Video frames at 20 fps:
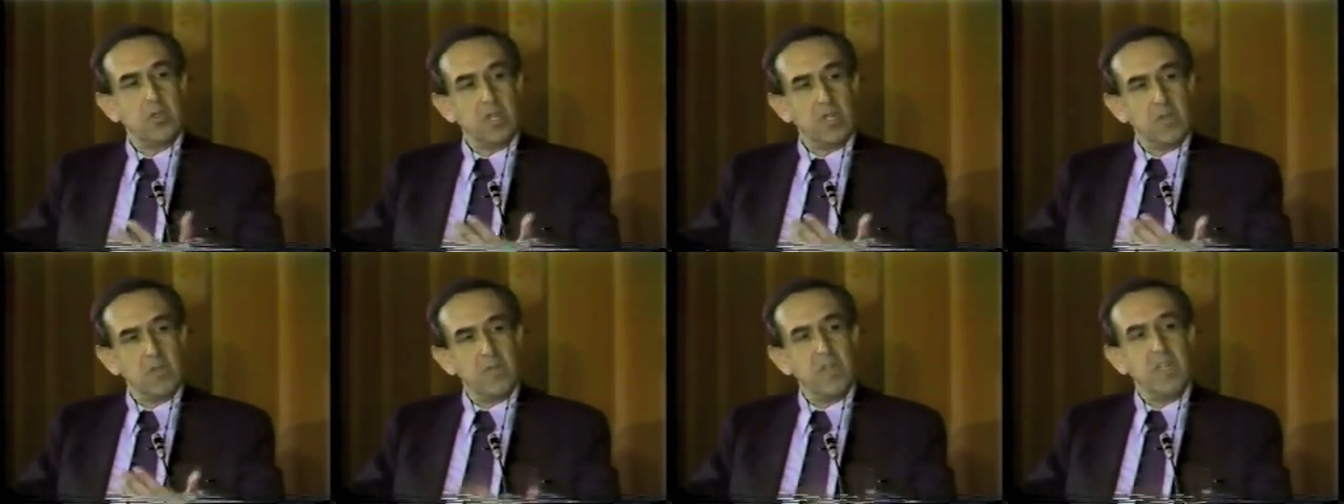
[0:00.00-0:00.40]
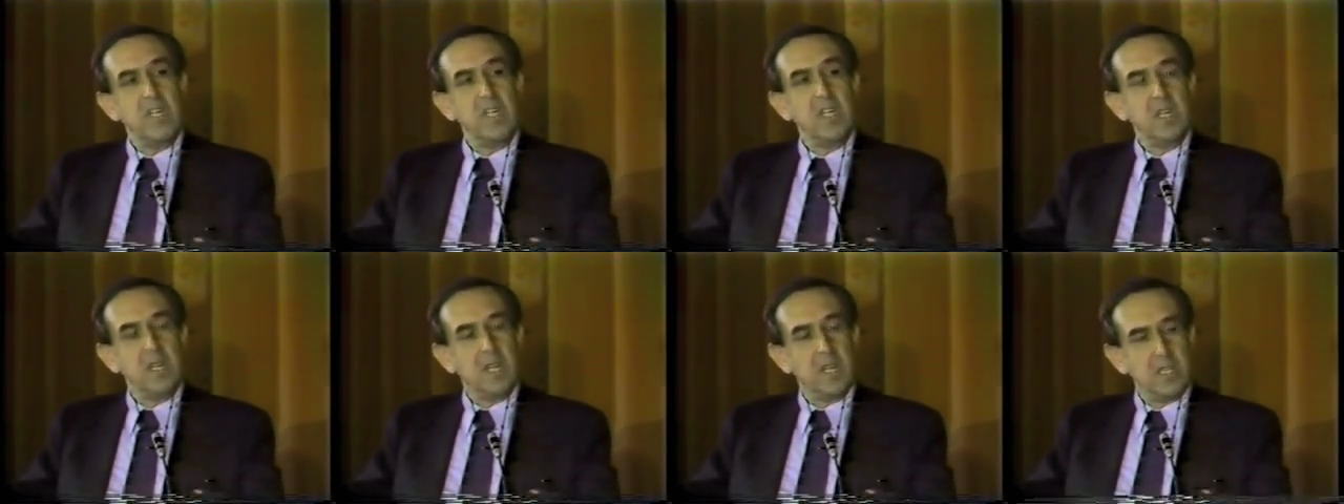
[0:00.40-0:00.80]
or in
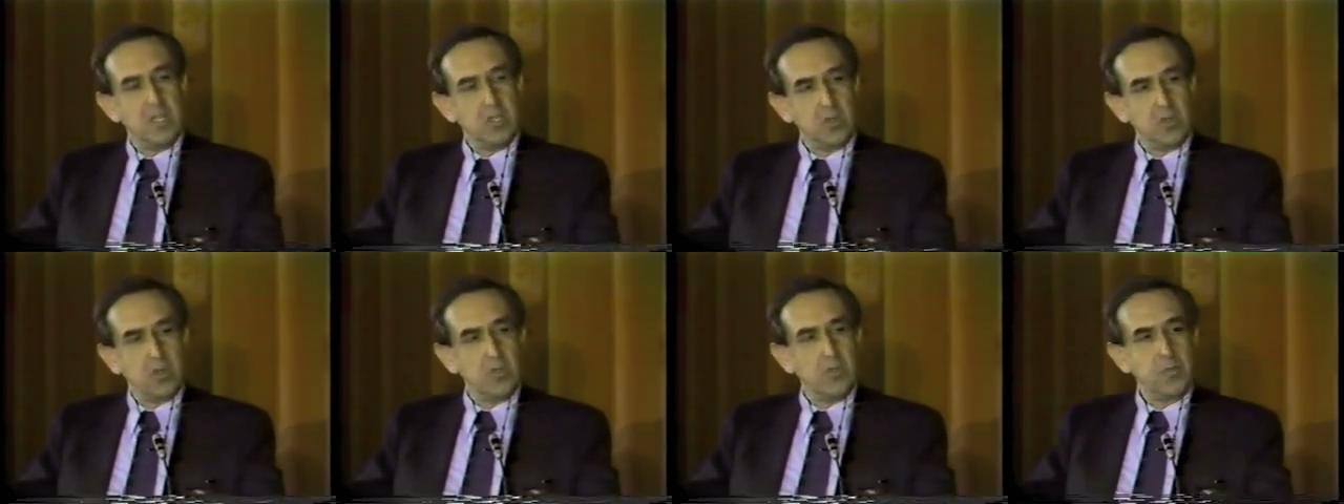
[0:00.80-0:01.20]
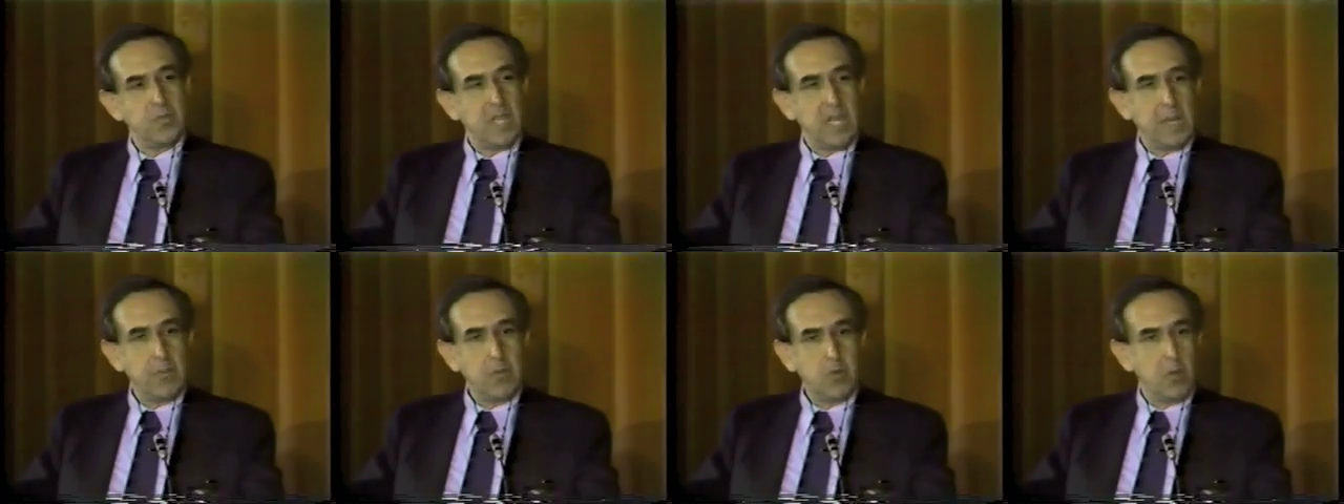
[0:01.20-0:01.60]
very large
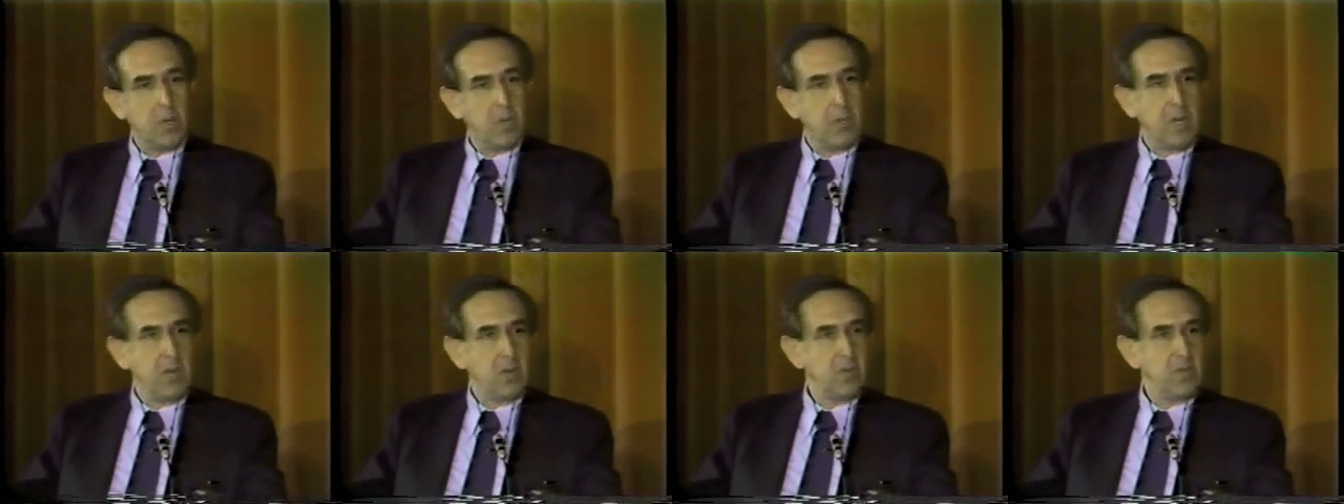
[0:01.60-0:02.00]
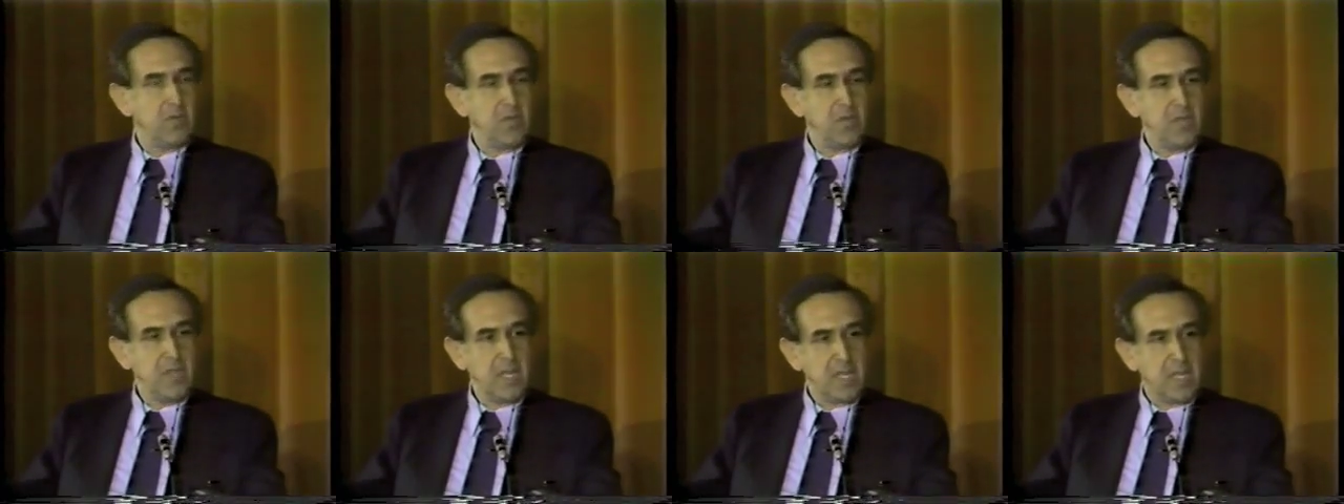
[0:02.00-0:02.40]
groups up to about
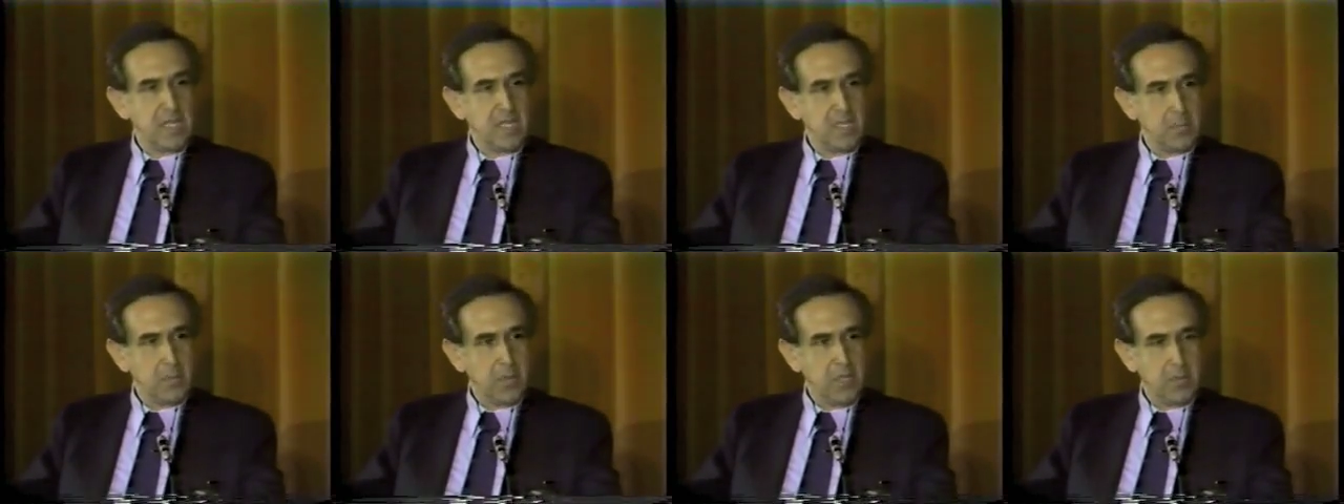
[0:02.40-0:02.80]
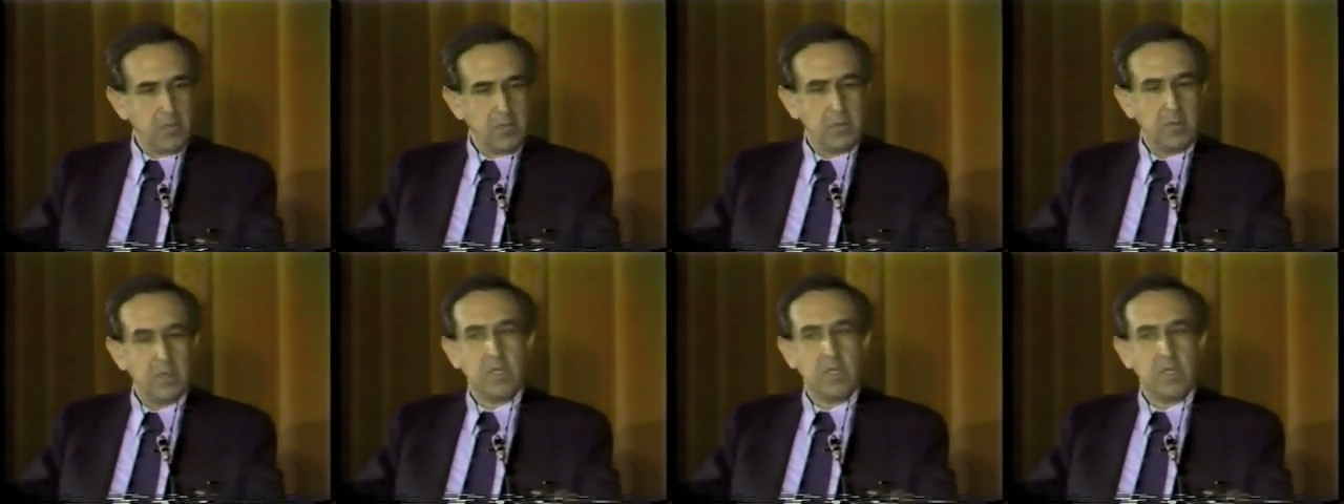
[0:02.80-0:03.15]
1,500 people.